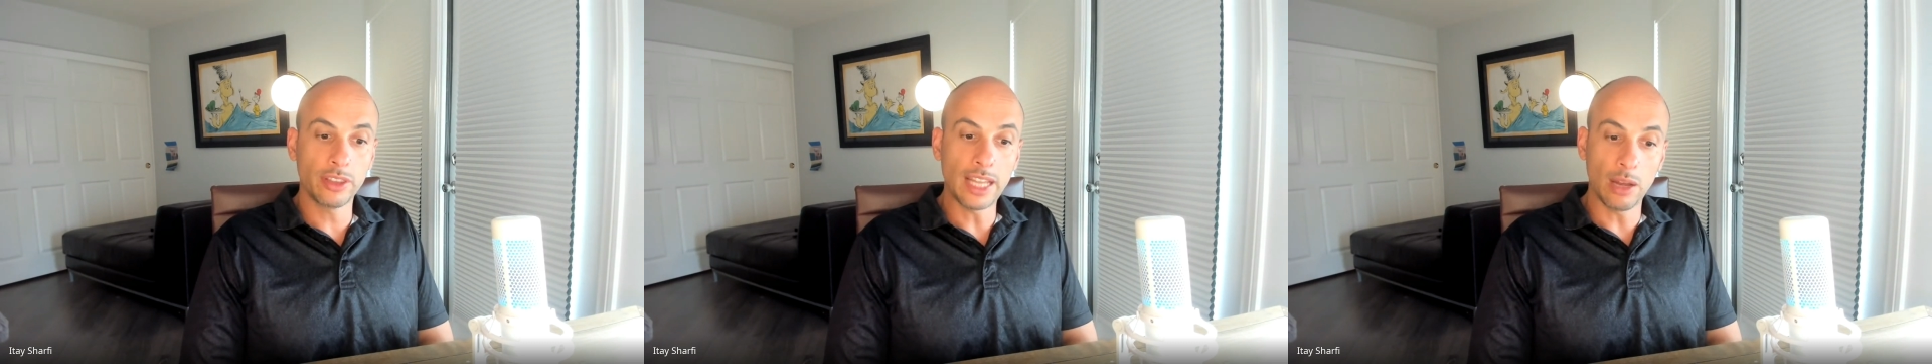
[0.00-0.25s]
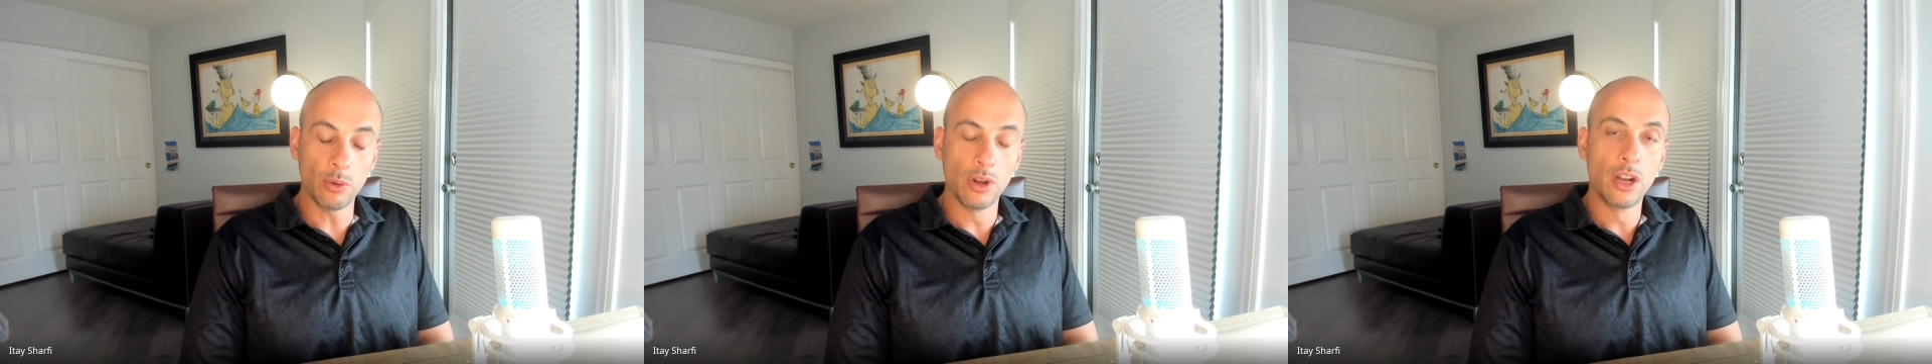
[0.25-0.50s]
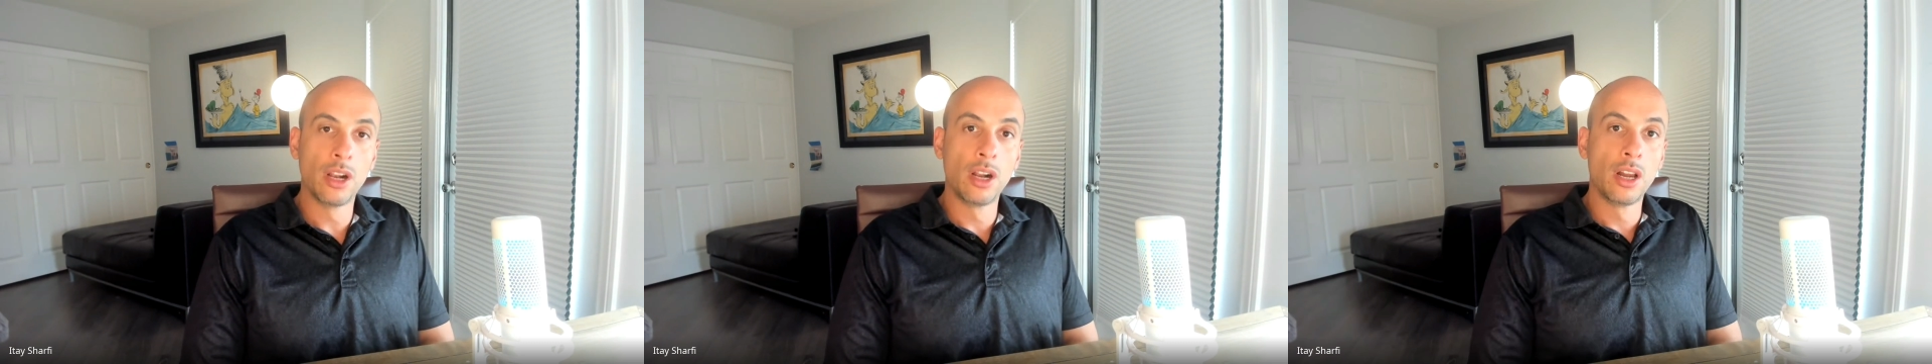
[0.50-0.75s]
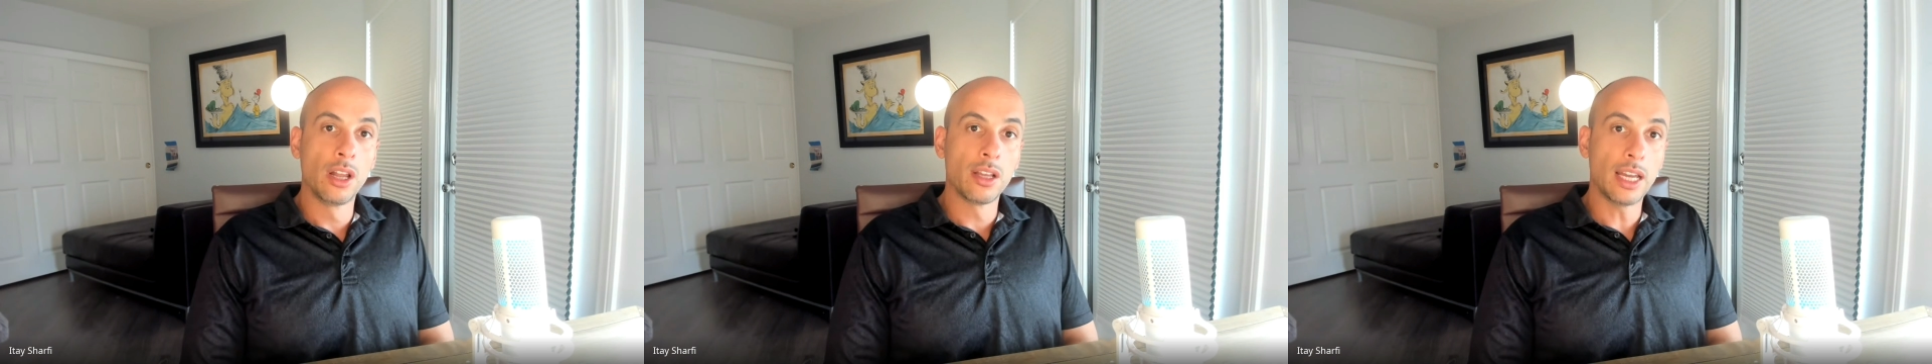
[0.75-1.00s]
Now,
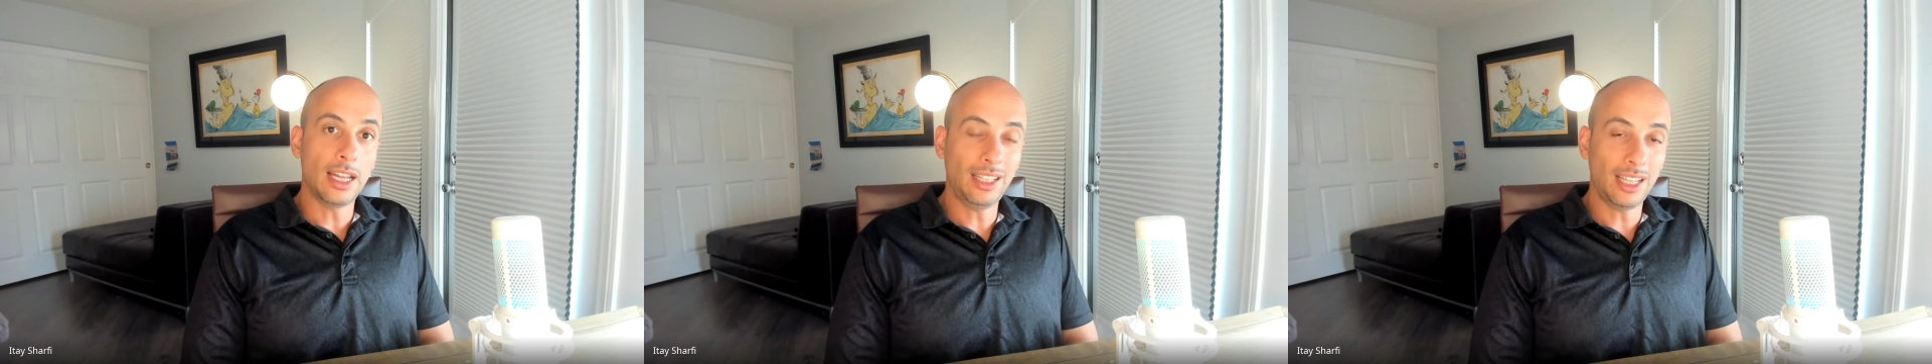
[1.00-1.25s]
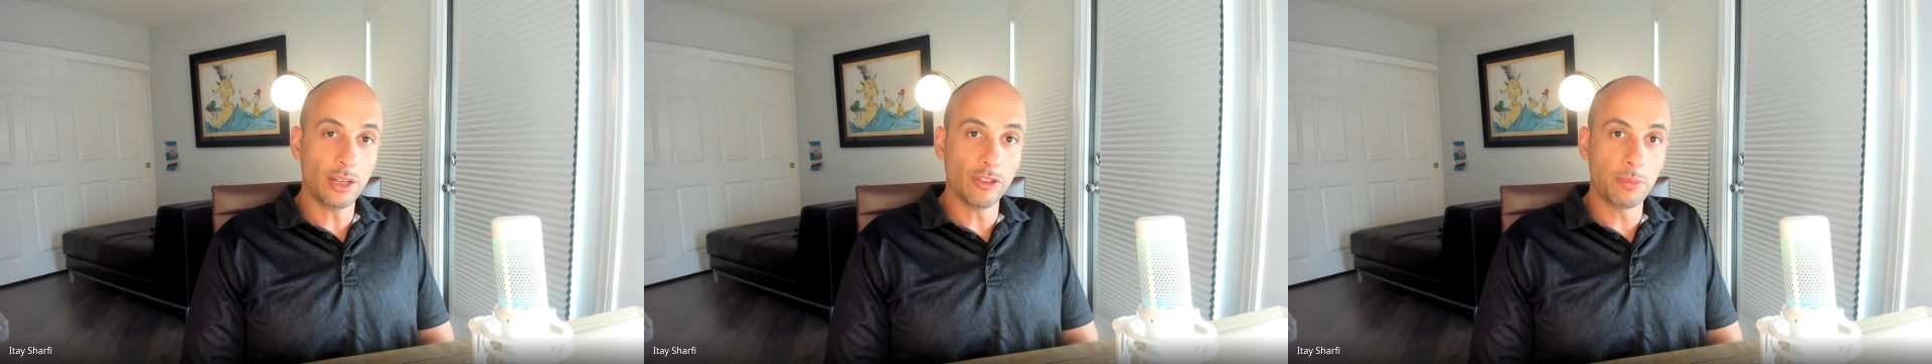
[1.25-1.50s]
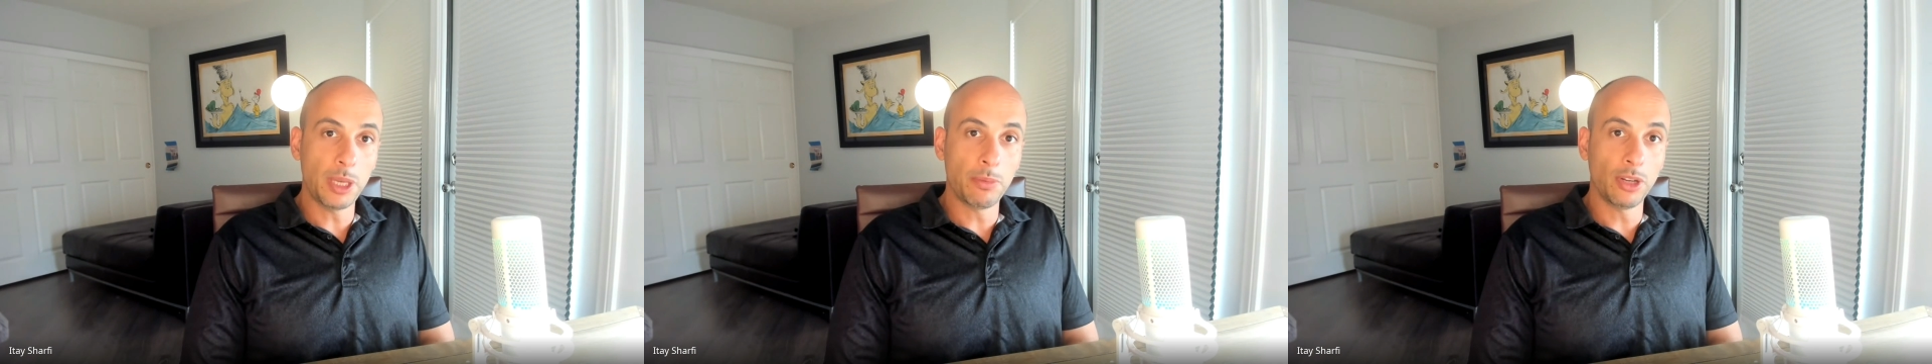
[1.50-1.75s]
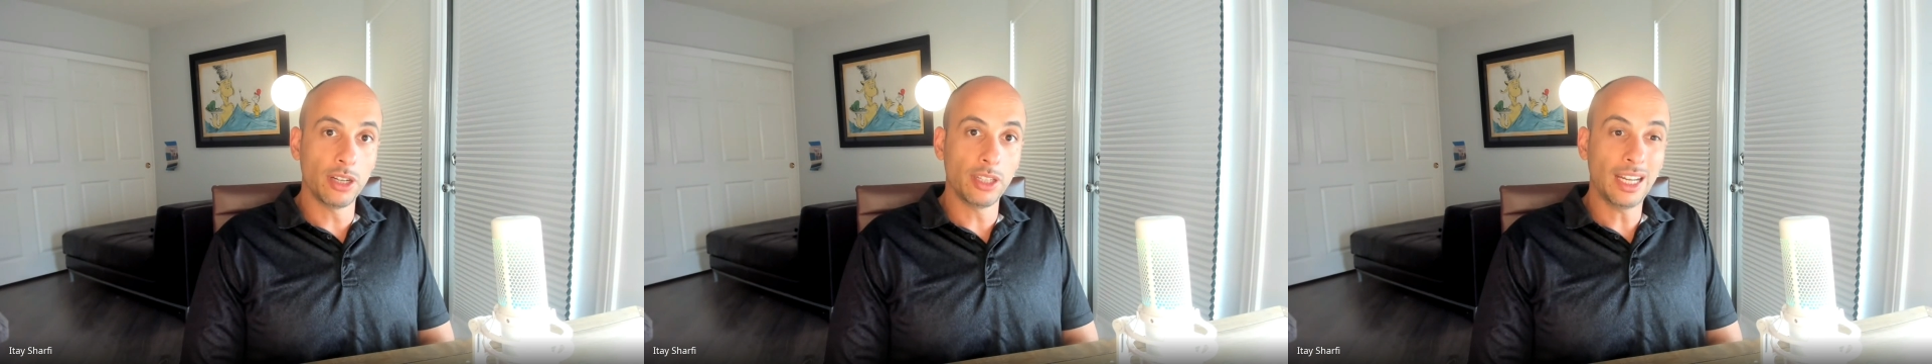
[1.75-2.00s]
a lot of
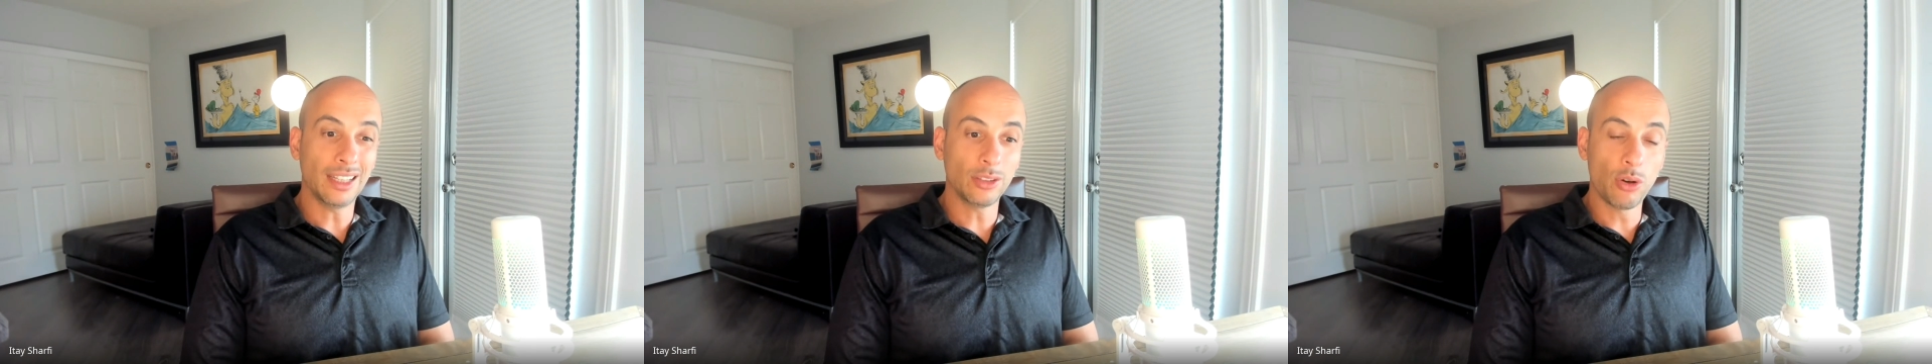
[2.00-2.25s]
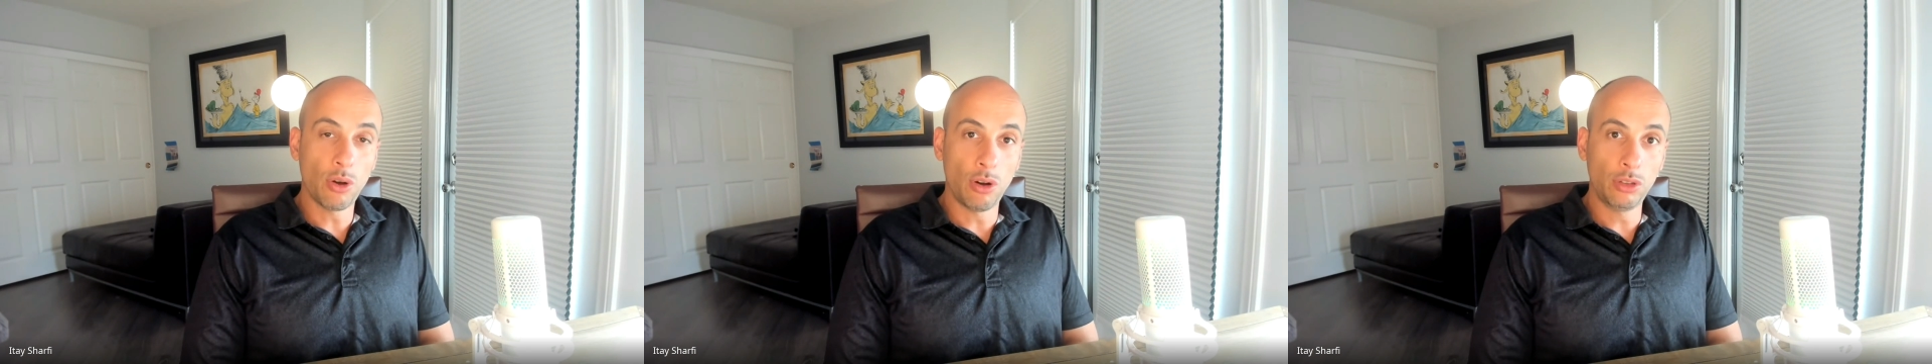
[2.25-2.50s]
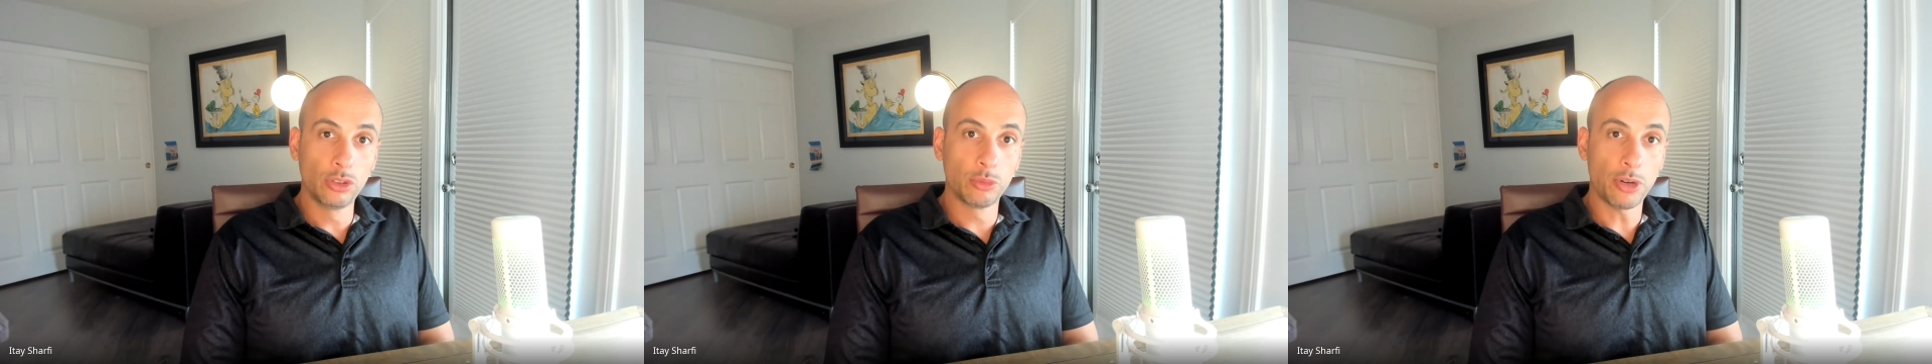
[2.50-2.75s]
people are not called